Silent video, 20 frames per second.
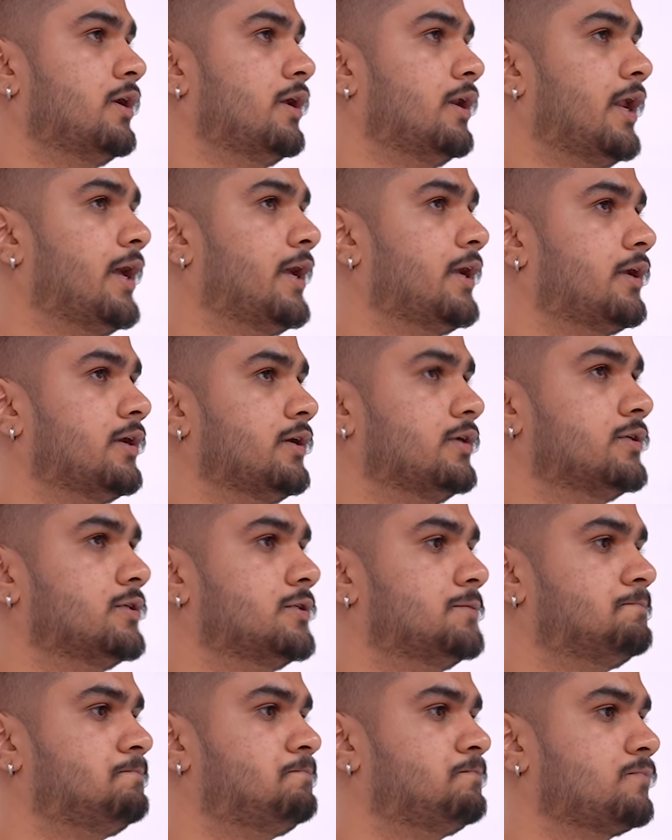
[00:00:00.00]
like
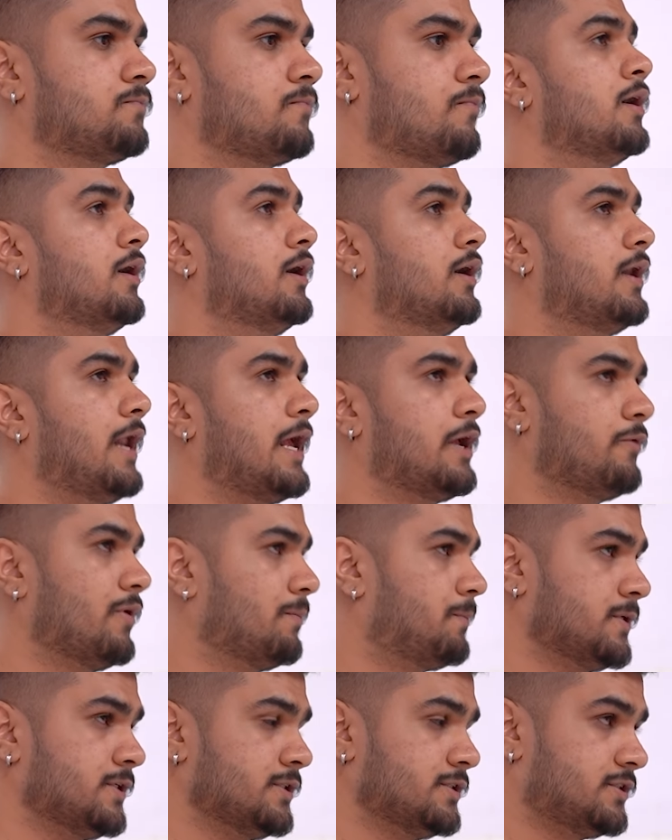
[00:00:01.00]

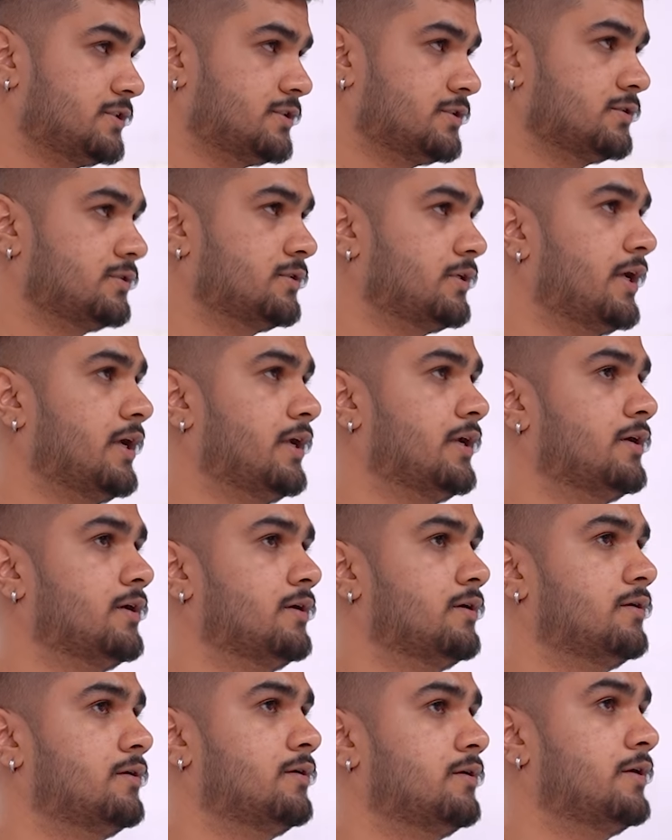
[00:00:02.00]
weapons
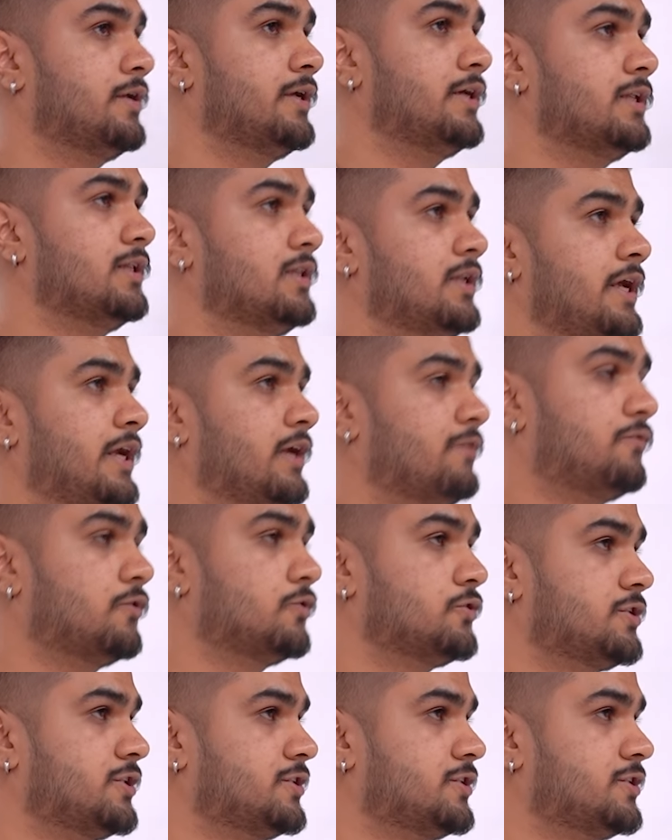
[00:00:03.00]
and real air force